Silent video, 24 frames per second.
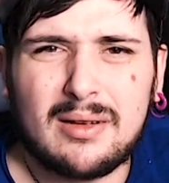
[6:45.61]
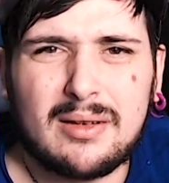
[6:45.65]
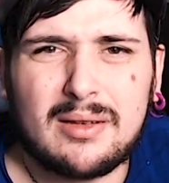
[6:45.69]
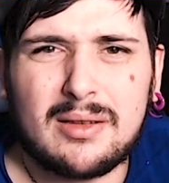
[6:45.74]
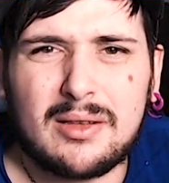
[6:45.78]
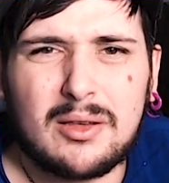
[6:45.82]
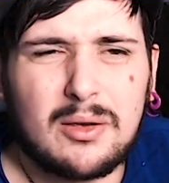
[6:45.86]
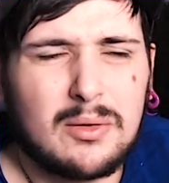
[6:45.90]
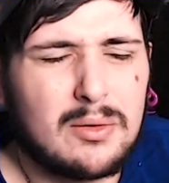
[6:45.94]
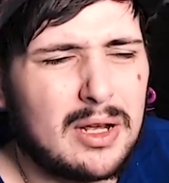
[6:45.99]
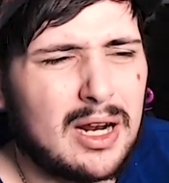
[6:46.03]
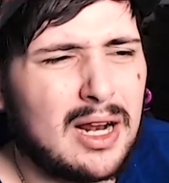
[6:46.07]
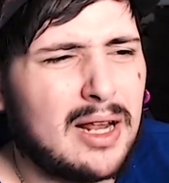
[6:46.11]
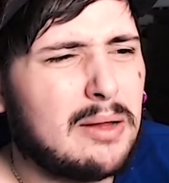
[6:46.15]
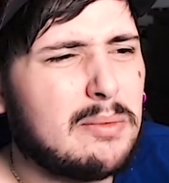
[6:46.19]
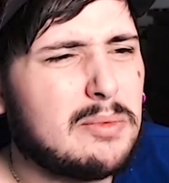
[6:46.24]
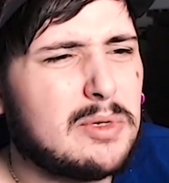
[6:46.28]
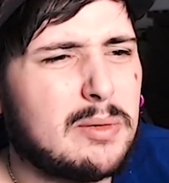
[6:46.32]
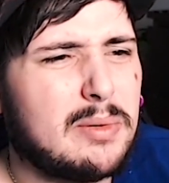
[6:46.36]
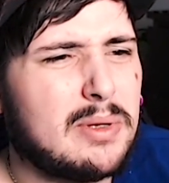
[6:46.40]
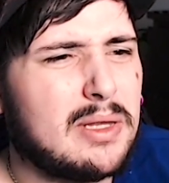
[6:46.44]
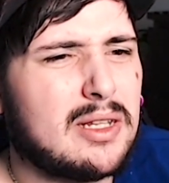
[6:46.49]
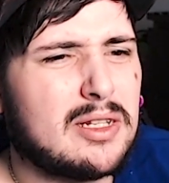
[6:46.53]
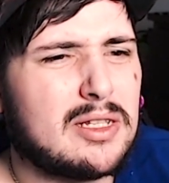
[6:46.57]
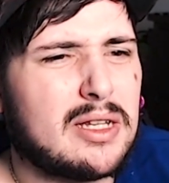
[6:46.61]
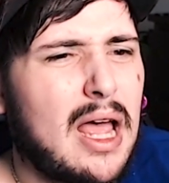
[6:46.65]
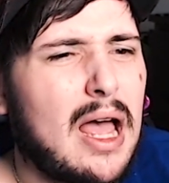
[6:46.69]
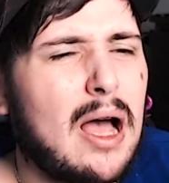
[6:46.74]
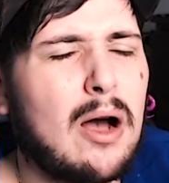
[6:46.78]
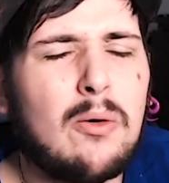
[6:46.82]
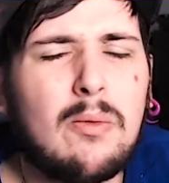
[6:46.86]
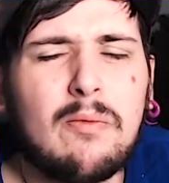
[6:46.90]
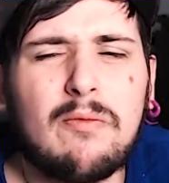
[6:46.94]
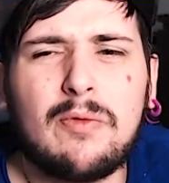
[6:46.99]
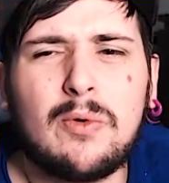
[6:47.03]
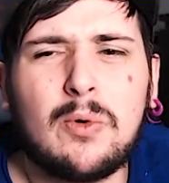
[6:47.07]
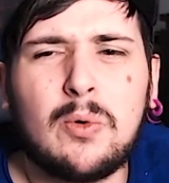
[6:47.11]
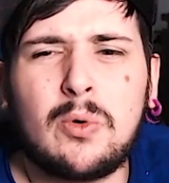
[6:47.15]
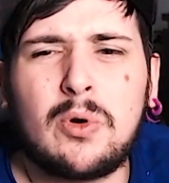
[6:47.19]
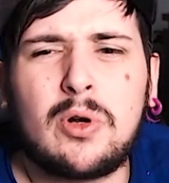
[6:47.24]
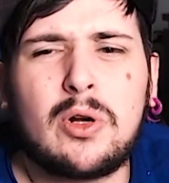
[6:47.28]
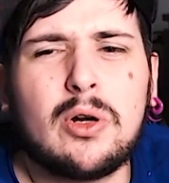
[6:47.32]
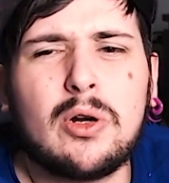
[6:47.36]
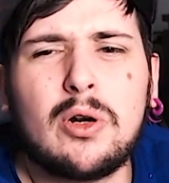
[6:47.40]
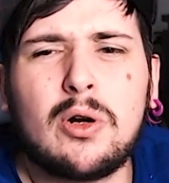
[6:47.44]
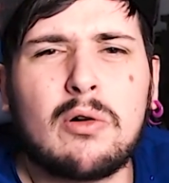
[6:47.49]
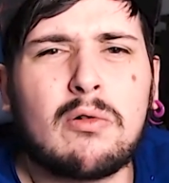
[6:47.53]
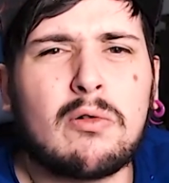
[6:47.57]
You claim to be this helpful
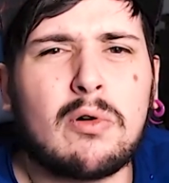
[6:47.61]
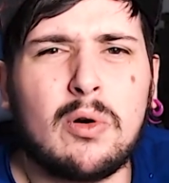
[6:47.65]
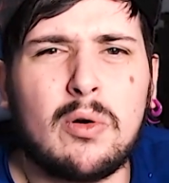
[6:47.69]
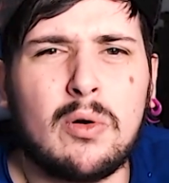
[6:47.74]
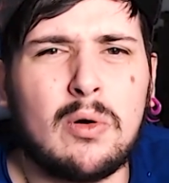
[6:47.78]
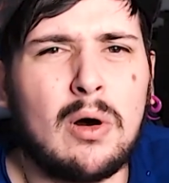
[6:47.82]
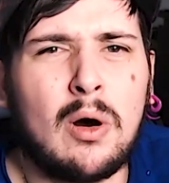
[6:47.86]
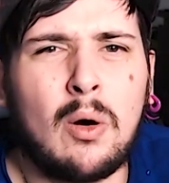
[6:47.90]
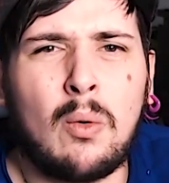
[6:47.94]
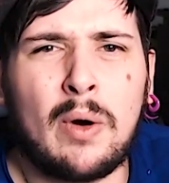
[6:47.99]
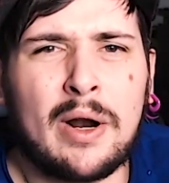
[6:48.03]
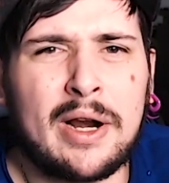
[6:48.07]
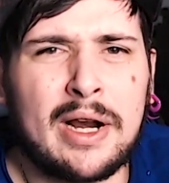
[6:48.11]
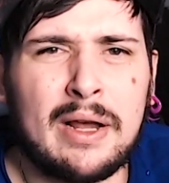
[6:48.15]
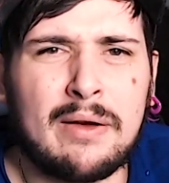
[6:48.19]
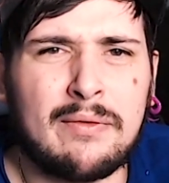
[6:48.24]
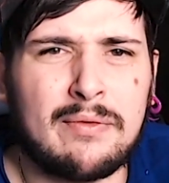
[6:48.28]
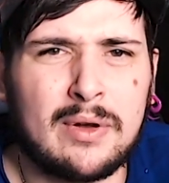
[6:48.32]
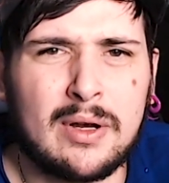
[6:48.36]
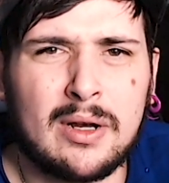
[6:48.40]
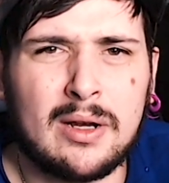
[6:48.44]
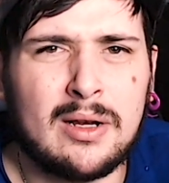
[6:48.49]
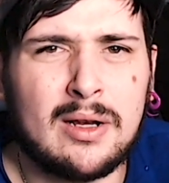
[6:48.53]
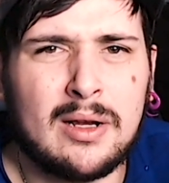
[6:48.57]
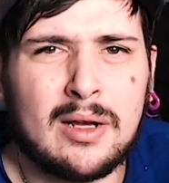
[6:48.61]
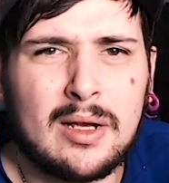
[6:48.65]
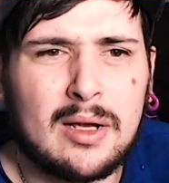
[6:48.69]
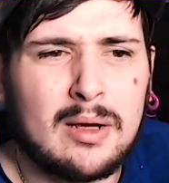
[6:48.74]
guru or whatever,